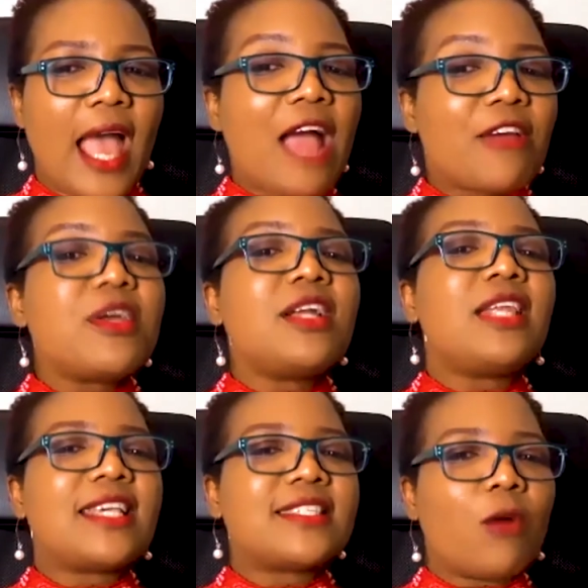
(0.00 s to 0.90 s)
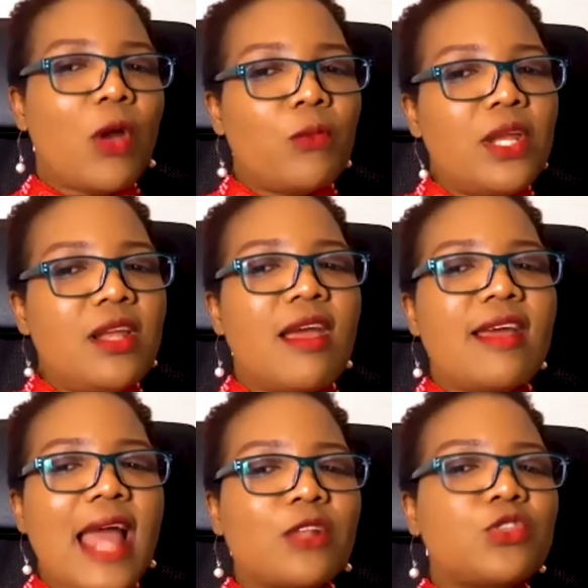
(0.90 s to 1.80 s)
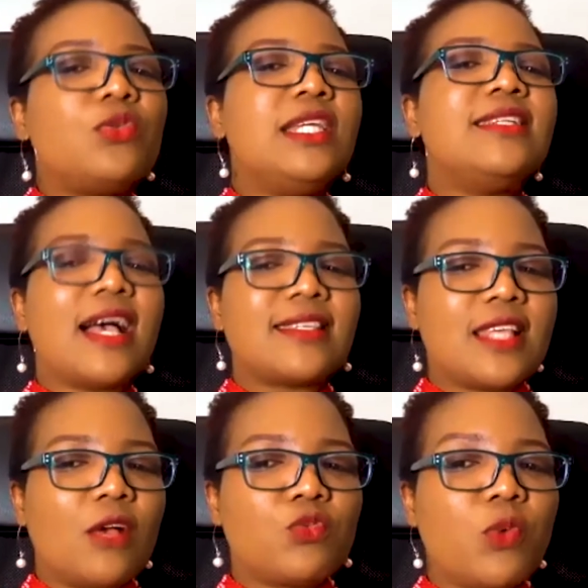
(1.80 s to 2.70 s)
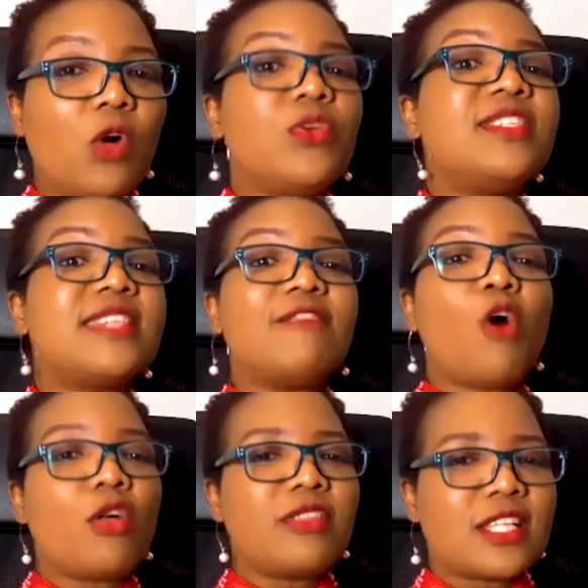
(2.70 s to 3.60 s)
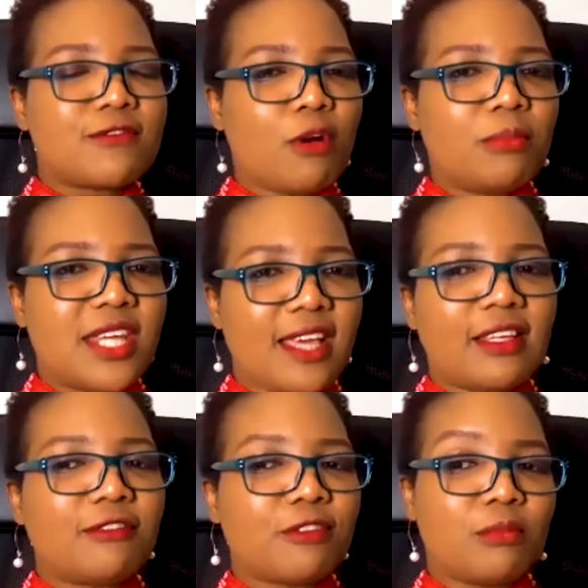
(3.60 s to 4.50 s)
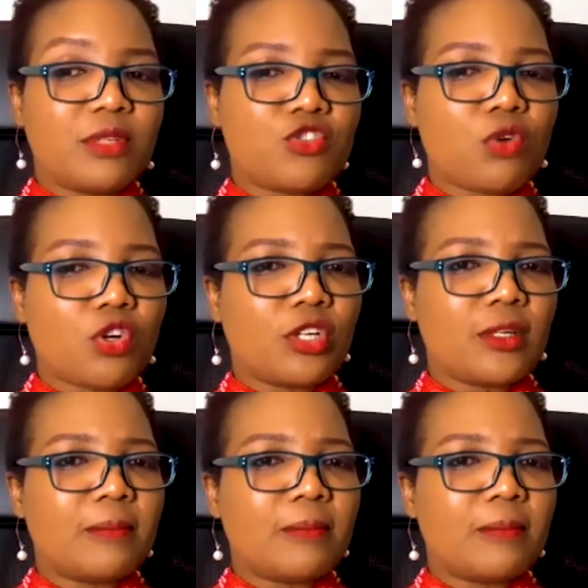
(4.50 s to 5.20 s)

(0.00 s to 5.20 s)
I realized that when we learn how to lead ourselves well, we save others from death and from destruction.